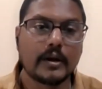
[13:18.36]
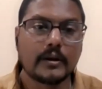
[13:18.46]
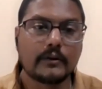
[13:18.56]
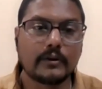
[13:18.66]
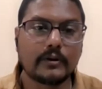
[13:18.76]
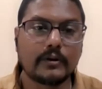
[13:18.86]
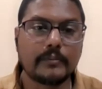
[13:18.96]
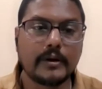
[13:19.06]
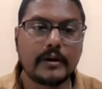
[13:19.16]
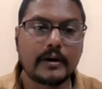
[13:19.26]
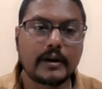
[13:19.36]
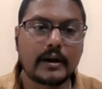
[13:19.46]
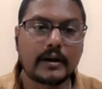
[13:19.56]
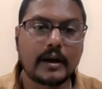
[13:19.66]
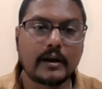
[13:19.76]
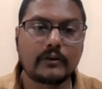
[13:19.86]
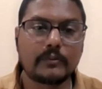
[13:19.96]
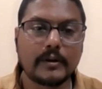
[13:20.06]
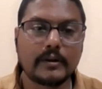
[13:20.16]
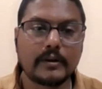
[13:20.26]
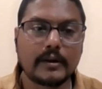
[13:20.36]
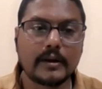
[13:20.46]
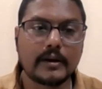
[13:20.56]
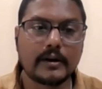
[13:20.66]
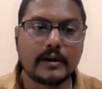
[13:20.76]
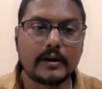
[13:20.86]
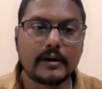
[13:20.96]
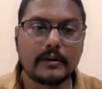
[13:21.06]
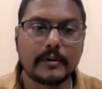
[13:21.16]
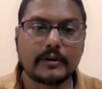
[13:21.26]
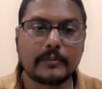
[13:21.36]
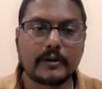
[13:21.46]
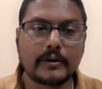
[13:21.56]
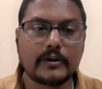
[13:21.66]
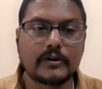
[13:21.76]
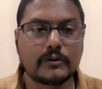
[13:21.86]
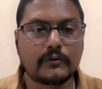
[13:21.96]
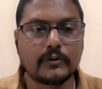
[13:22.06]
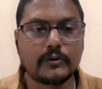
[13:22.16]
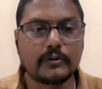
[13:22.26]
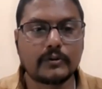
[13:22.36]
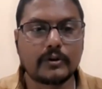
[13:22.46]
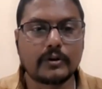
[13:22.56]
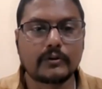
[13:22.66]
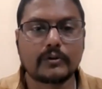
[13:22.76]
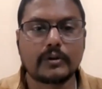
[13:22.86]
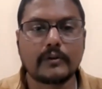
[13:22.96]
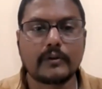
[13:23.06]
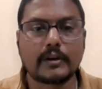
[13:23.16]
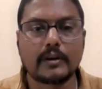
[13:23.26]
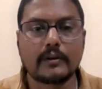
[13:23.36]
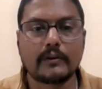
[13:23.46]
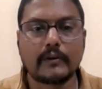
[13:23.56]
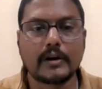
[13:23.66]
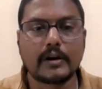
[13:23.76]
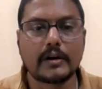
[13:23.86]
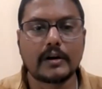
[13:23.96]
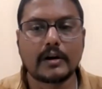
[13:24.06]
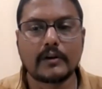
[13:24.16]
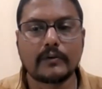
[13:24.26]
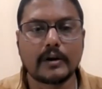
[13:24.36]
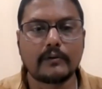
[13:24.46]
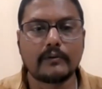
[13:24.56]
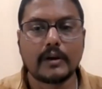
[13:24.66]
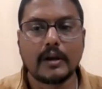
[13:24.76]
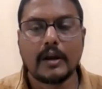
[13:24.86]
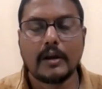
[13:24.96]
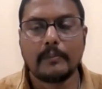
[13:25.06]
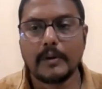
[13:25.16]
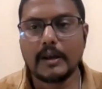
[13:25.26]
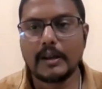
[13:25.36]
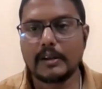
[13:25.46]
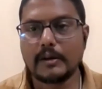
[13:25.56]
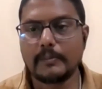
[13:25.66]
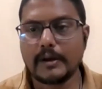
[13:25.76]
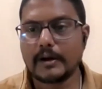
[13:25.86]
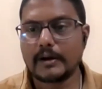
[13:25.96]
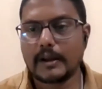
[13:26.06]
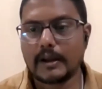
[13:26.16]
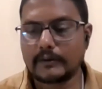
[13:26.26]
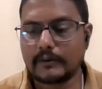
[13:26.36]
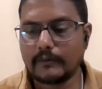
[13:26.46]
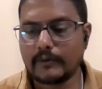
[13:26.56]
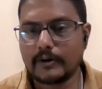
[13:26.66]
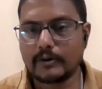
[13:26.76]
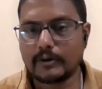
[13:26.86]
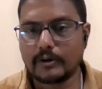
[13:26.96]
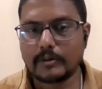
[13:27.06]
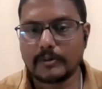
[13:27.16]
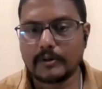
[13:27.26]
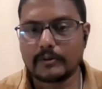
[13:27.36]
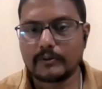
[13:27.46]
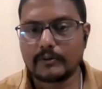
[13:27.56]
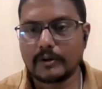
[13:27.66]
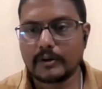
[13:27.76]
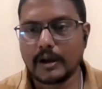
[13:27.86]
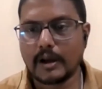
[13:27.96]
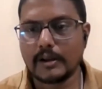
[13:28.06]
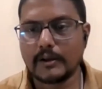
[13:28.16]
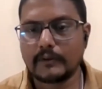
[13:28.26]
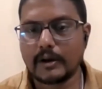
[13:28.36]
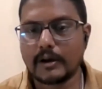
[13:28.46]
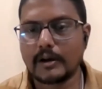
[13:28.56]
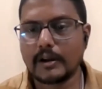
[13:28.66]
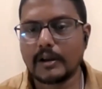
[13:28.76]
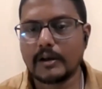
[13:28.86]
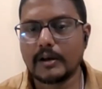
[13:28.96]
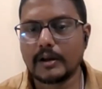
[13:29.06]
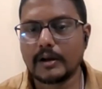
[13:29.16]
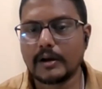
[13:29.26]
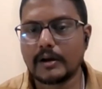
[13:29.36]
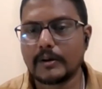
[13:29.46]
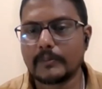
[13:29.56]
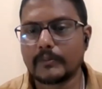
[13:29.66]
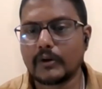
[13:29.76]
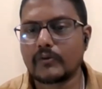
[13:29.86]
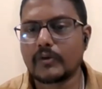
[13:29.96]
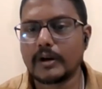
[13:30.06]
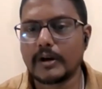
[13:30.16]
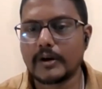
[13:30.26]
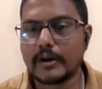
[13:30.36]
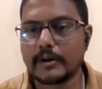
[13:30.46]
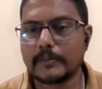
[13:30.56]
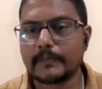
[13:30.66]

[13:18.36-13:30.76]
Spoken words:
So bear attack has been there. Madhya Pradesh, if you talk, so there were 735. Mainly the bear attacks, if I talk about, the highest are in central India.